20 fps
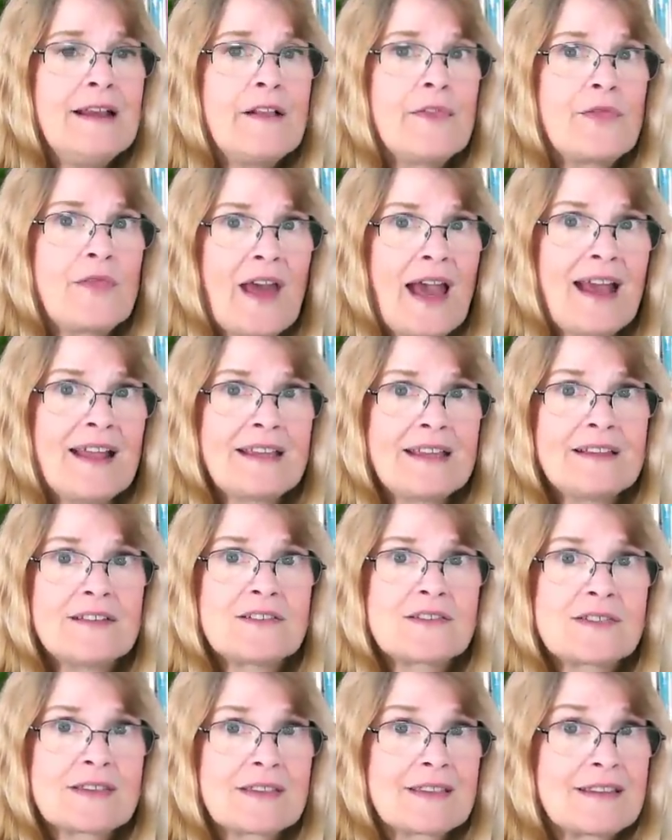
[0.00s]
that
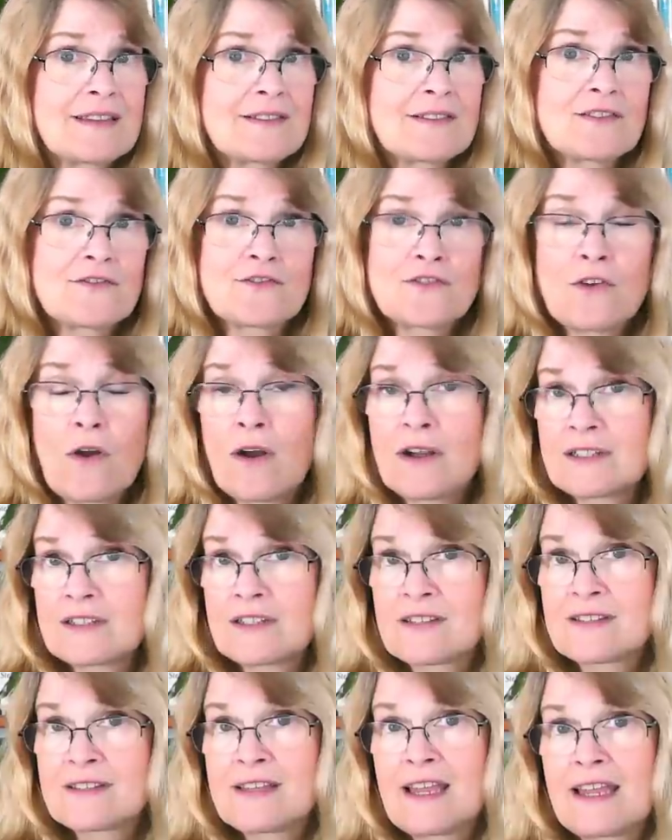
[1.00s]
is, this is not to
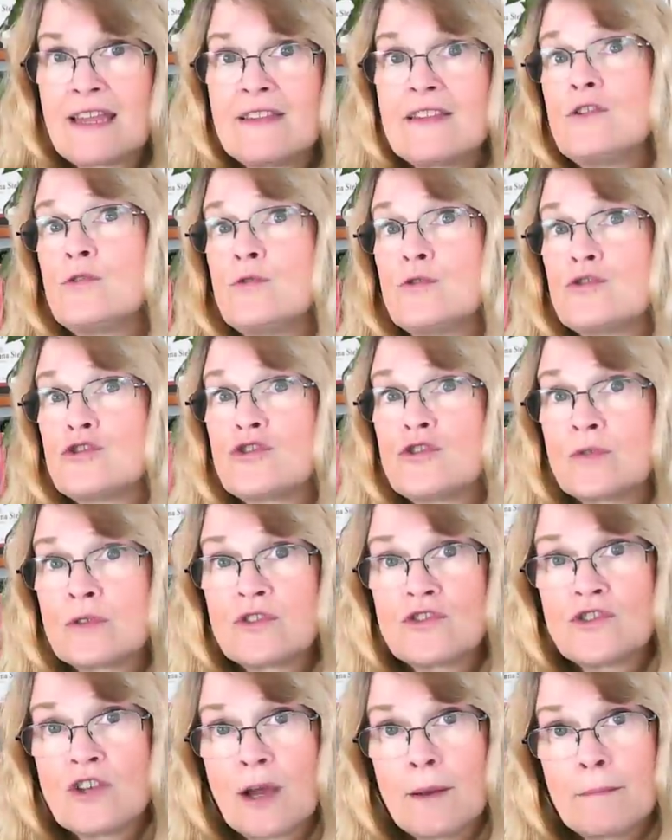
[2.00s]
say that you should
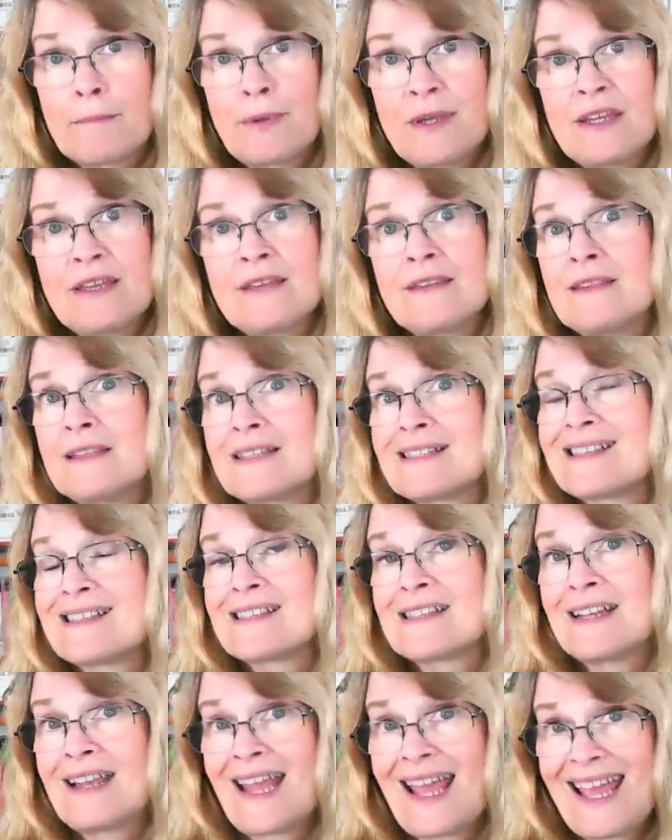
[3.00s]
jump in. This is
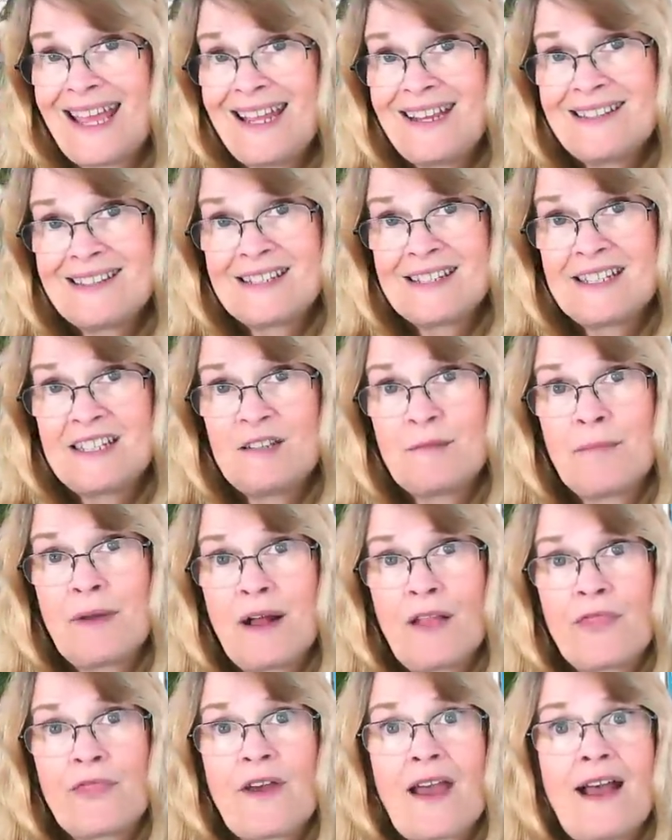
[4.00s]
an 18
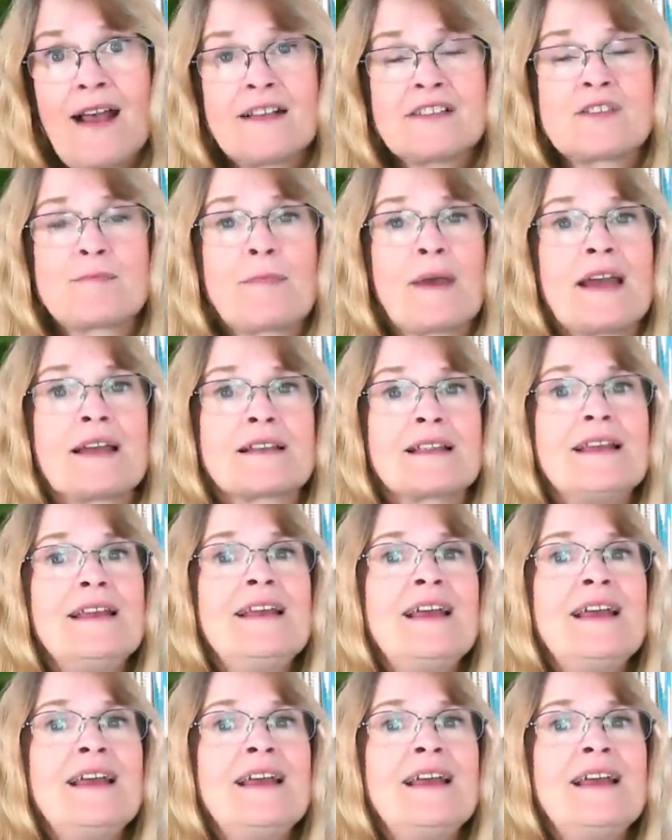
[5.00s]
month aspect.